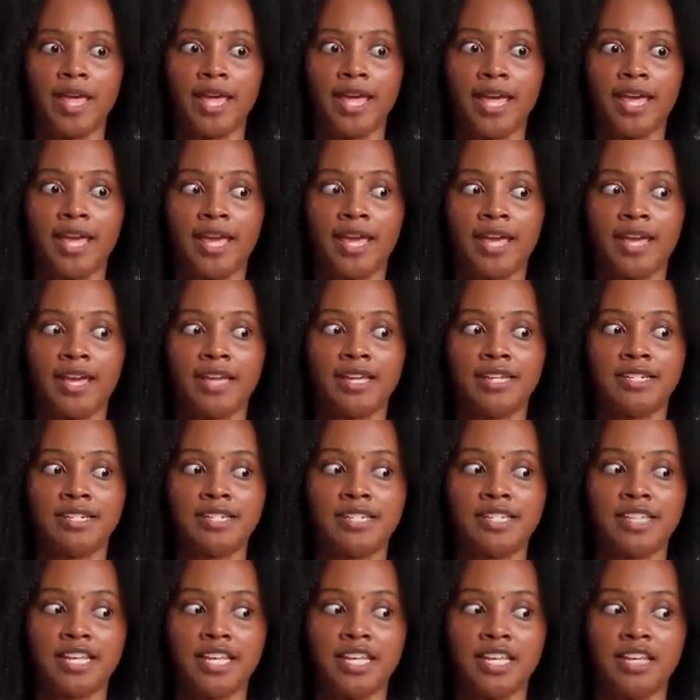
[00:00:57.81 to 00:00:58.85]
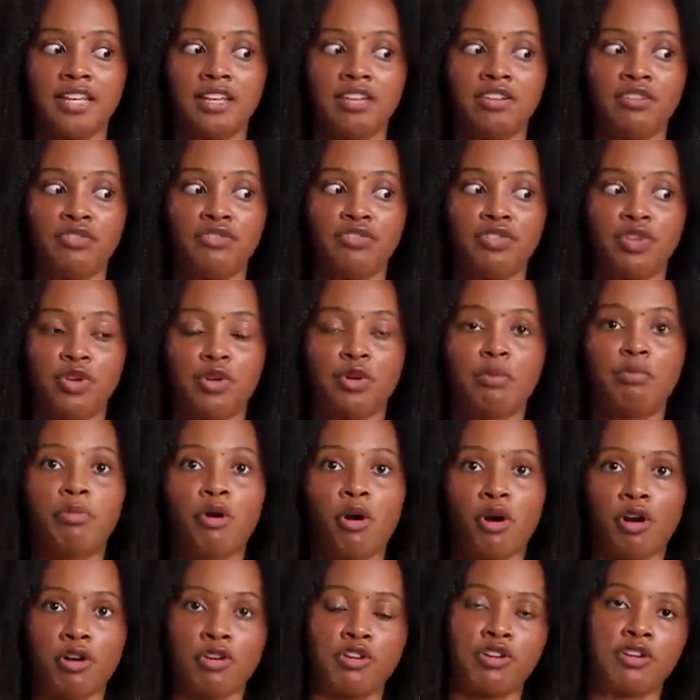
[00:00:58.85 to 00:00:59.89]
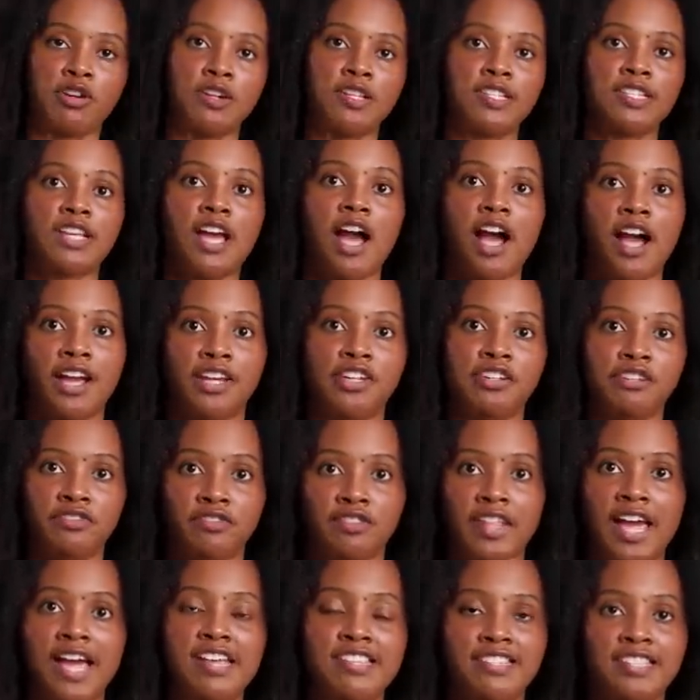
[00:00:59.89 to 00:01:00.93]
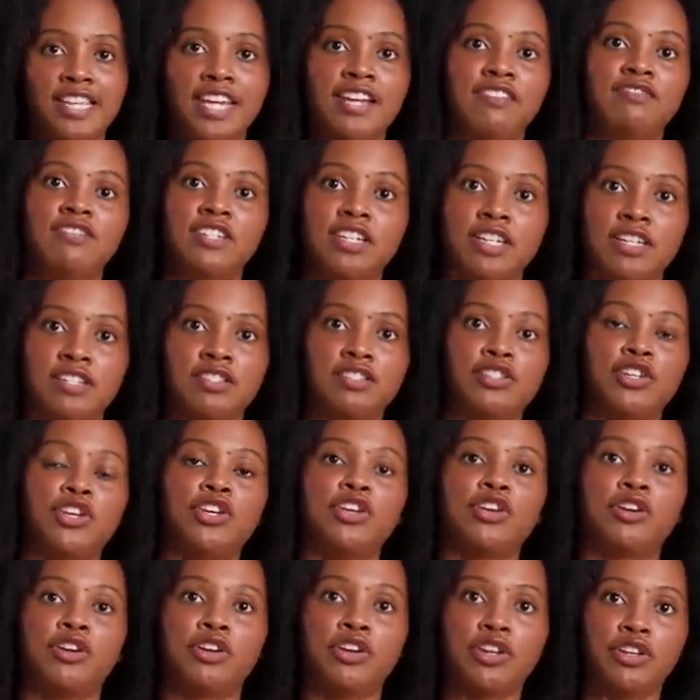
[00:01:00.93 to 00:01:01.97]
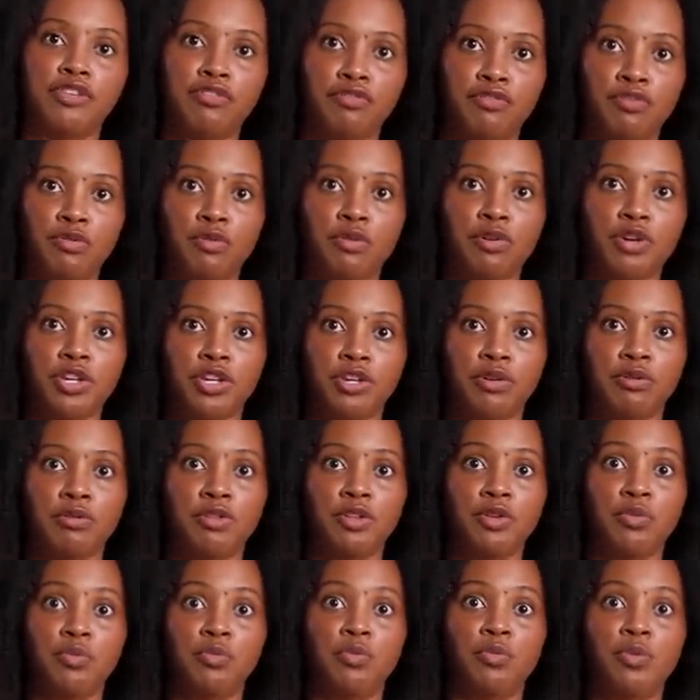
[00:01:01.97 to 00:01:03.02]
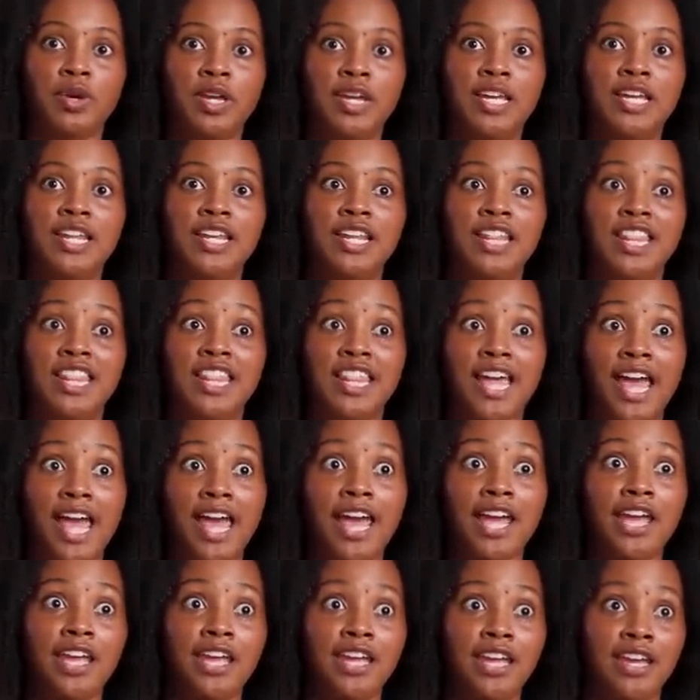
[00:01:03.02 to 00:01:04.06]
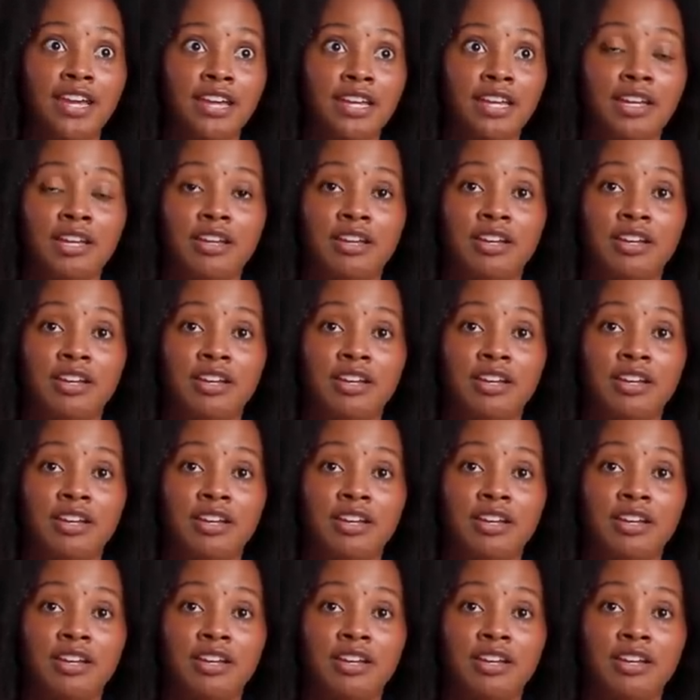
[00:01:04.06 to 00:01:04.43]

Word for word: and if your partner is kind of that safety and security for you, then when they